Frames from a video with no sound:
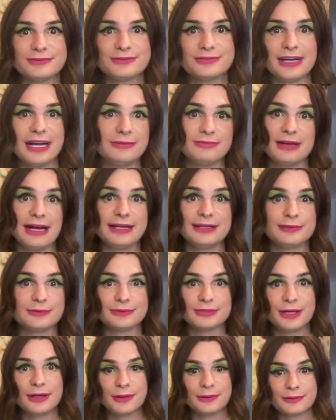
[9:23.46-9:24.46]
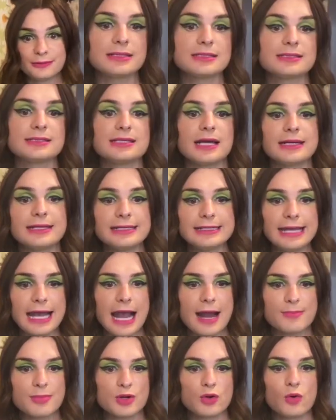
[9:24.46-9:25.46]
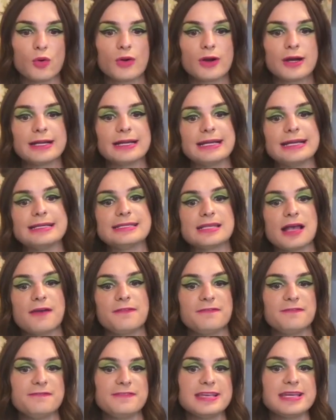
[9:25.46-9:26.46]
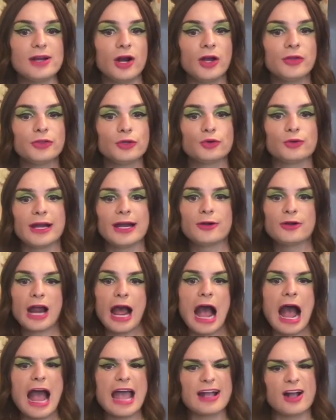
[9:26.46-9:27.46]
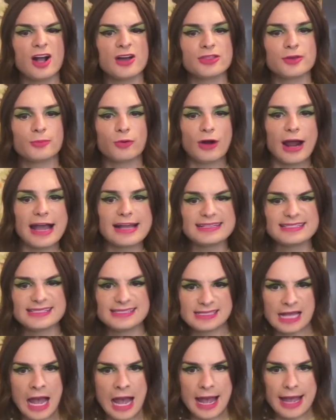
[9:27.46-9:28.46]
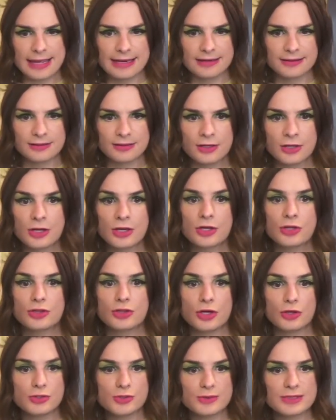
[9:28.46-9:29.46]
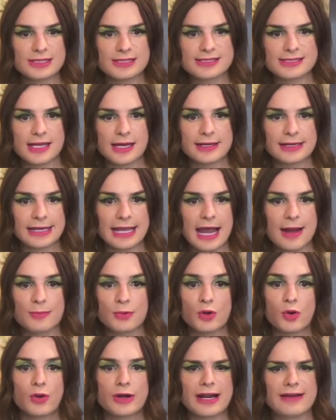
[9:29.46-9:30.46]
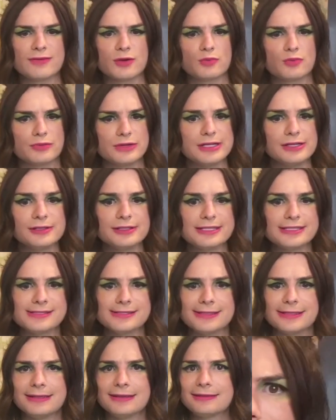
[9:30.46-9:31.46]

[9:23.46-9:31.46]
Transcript: I, I don't know. Sun in Capricorn is a feet on the ground, eye on the prize sign. Those with the sun in Capricorn have a realistic,